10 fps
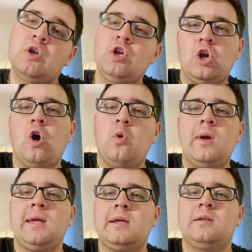
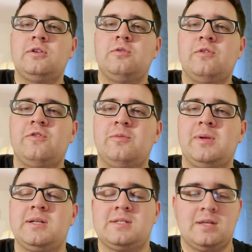going to the food
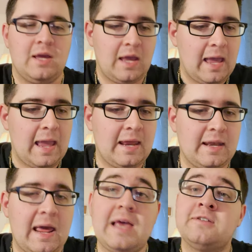place. And
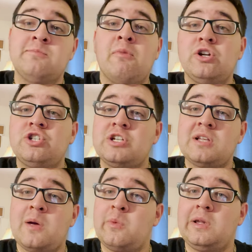as much as
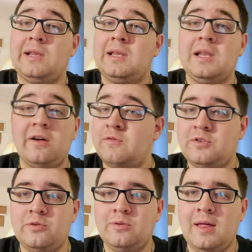I would love
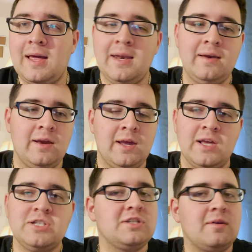to do that,
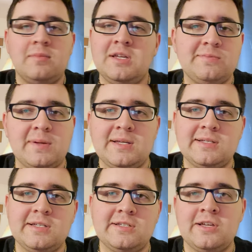some of these
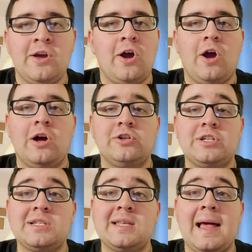places are
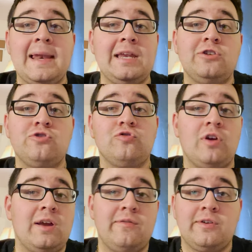just not in
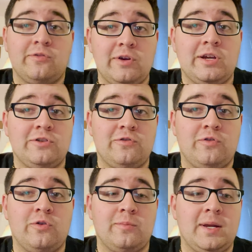driving range
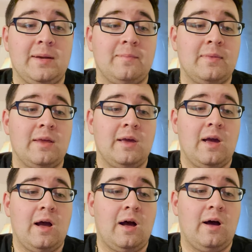for me.
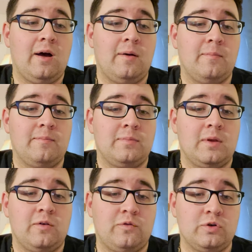
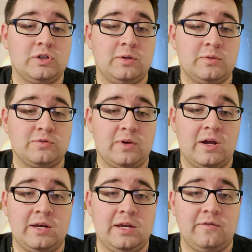Unfortunately, what's
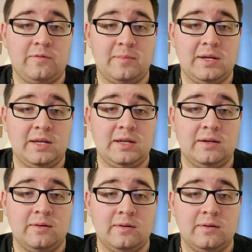around here for me,